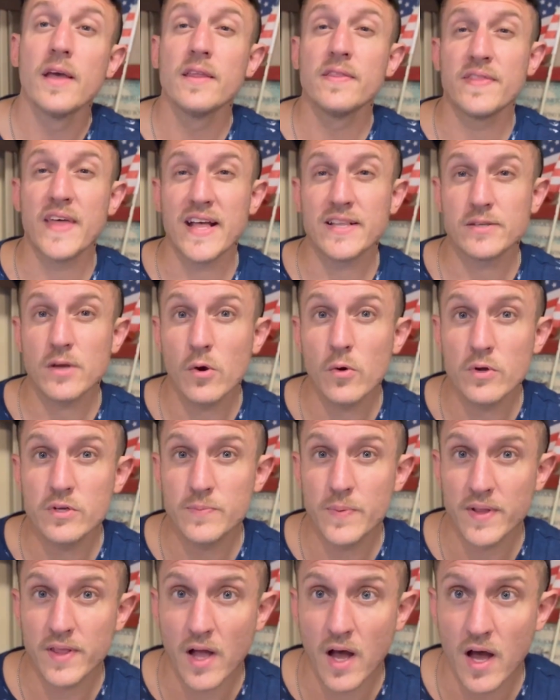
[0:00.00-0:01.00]
That's always
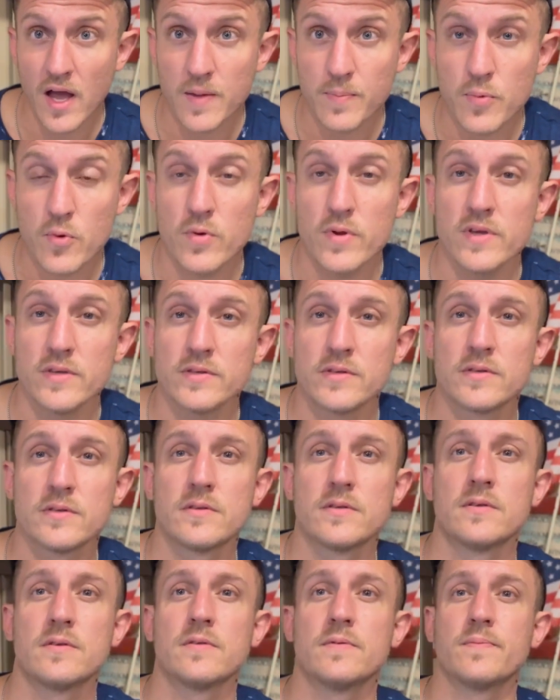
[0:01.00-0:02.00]
been the high
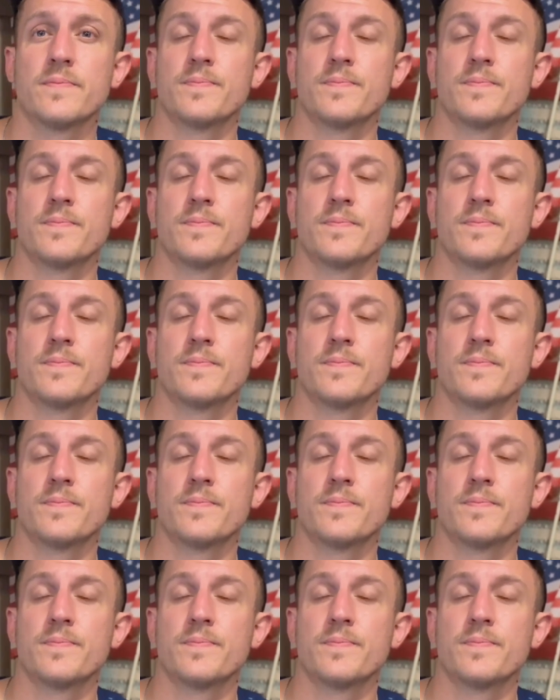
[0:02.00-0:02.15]
priests.